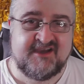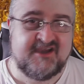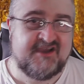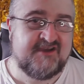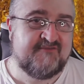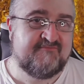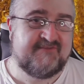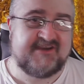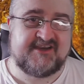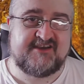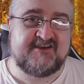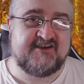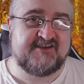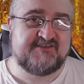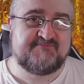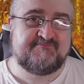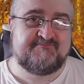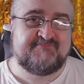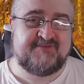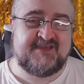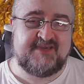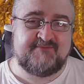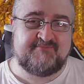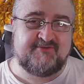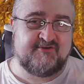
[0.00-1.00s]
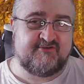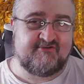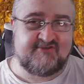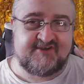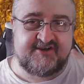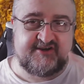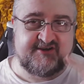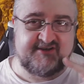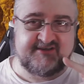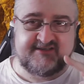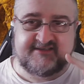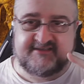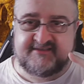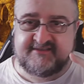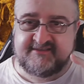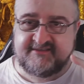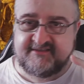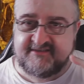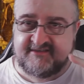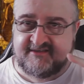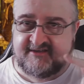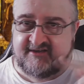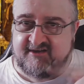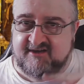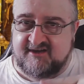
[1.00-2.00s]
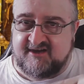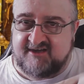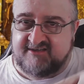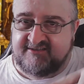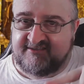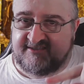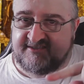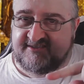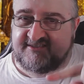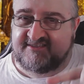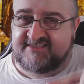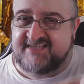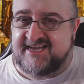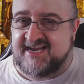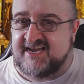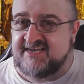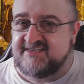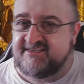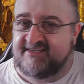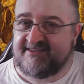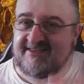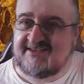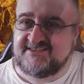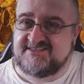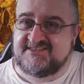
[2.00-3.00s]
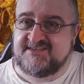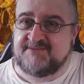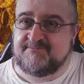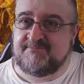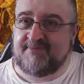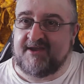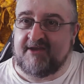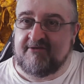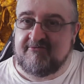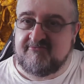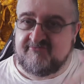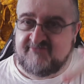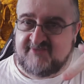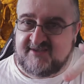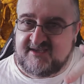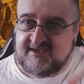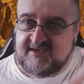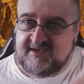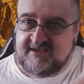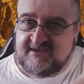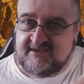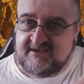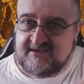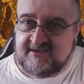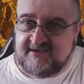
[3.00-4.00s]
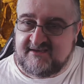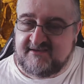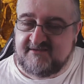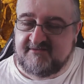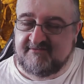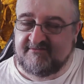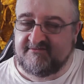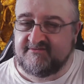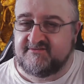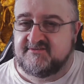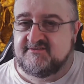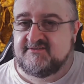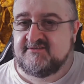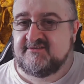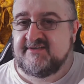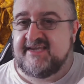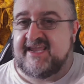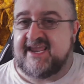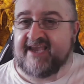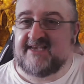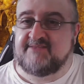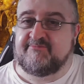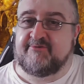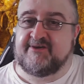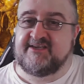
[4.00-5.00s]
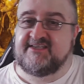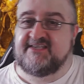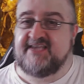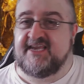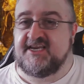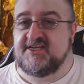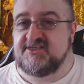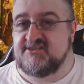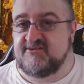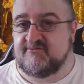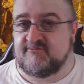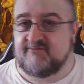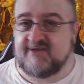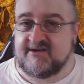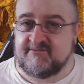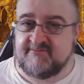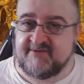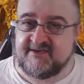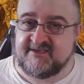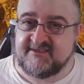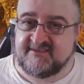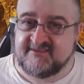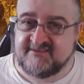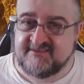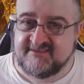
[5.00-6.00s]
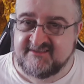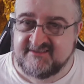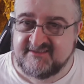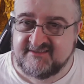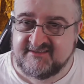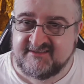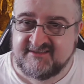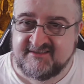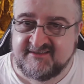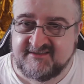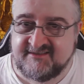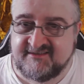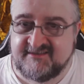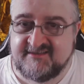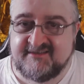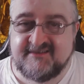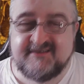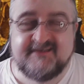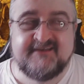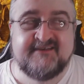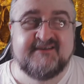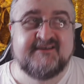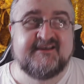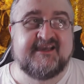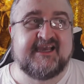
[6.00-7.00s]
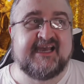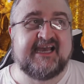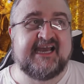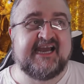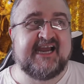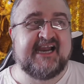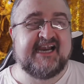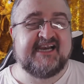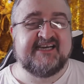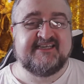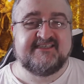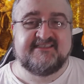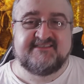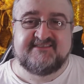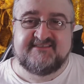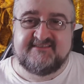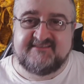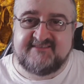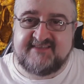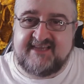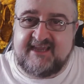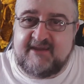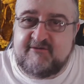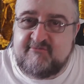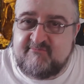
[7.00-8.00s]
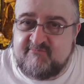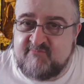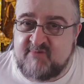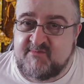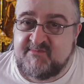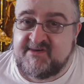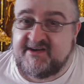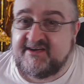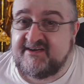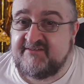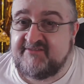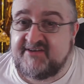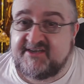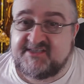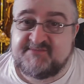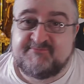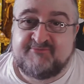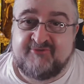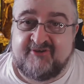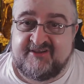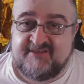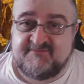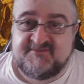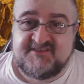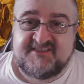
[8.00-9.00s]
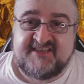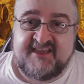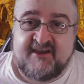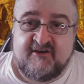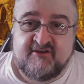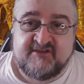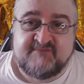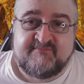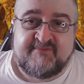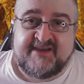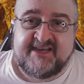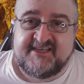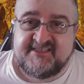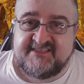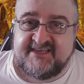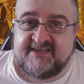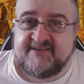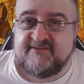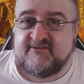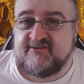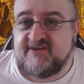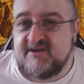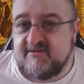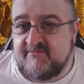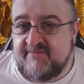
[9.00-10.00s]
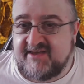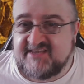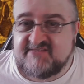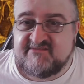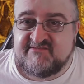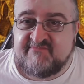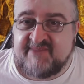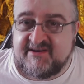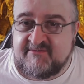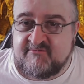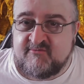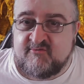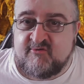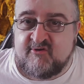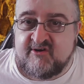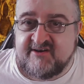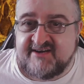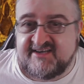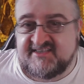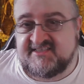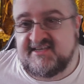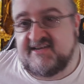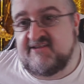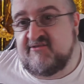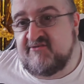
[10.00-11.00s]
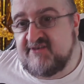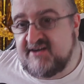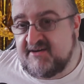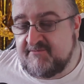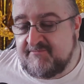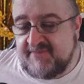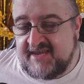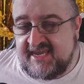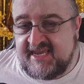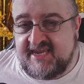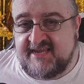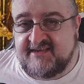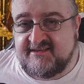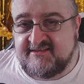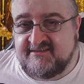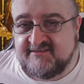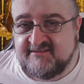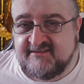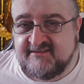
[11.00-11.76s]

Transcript: Because people could understand this about the exploitation of women and how women even exploit themselves by saying, okay, that's what men want, that's how I'll get paid.